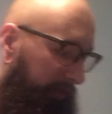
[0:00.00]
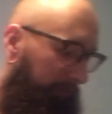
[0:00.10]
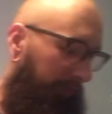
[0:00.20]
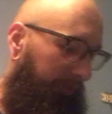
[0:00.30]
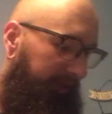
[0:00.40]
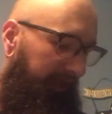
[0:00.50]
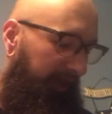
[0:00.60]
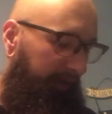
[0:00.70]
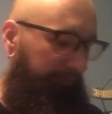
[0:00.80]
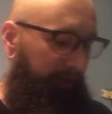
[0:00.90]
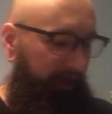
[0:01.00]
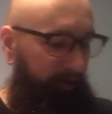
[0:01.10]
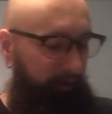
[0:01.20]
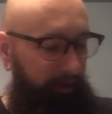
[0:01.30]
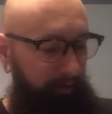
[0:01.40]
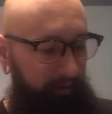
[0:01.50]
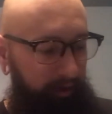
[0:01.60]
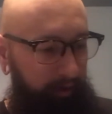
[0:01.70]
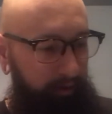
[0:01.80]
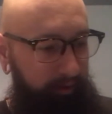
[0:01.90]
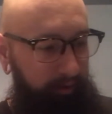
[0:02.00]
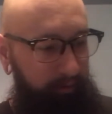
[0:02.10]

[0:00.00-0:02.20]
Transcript: going to put the cap back on that.